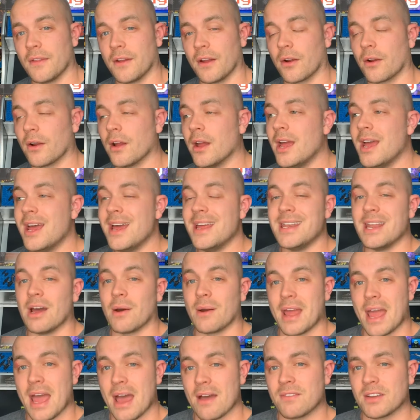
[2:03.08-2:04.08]
there. Now,
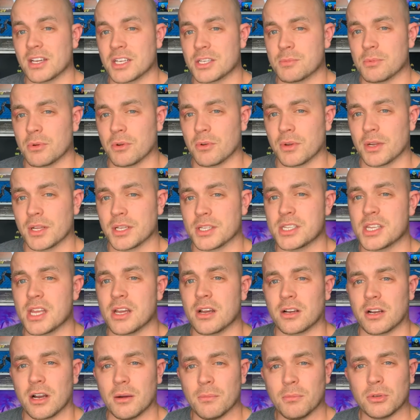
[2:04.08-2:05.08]
I have experienced
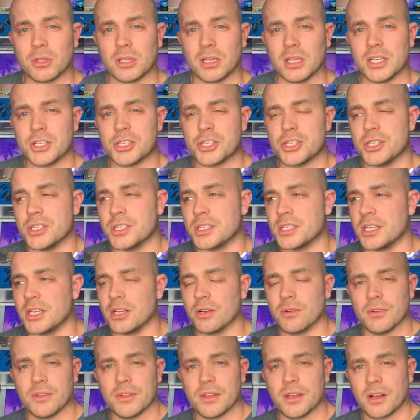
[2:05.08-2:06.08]
a couple glitches
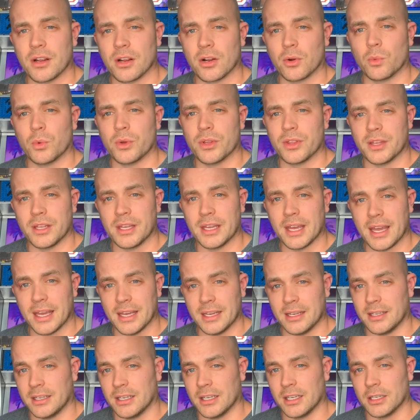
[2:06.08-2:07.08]
here and there with the
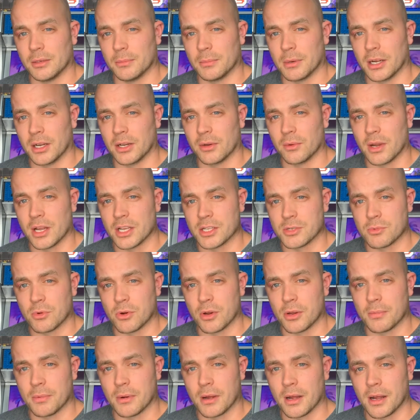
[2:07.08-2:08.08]
8GB
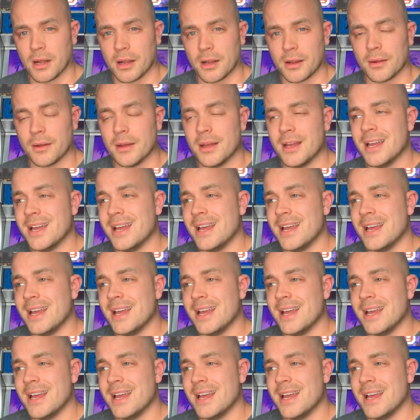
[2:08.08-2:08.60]
Raspberry Pi.